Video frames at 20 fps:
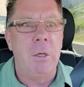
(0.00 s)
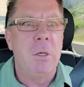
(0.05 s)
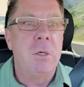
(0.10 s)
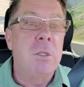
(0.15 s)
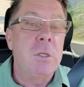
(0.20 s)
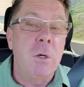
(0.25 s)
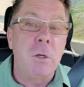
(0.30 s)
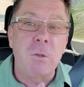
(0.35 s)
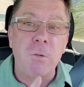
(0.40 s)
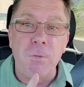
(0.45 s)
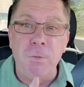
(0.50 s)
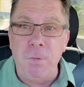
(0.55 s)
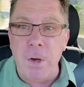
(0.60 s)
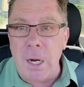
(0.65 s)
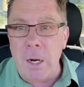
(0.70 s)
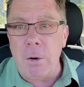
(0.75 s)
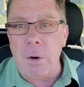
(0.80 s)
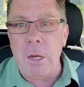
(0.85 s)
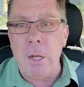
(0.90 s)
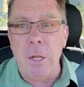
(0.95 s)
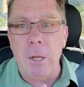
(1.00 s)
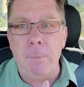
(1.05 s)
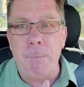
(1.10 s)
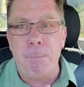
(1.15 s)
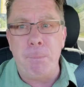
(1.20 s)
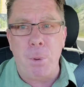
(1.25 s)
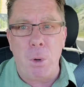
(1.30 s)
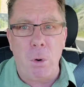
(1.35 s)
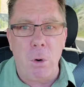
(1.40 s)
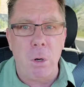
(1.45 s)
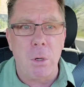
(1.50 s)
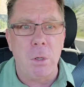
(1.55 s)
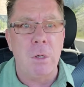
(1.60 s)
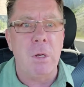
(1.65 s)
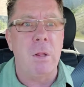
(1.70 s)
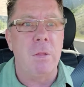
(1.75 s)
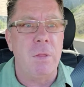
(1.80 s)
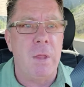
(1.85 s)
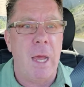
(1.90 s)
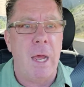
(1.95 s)
So it's very
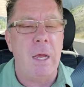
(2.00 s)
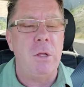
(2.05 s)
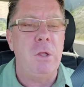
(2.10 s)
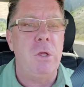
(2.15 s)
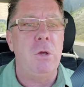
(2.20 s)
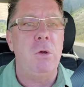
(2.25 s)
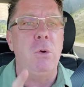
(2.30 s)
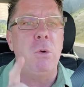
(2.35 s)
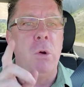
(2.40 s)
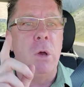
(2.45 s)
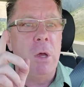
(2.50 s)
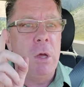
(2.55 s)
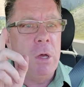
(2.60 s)
important that you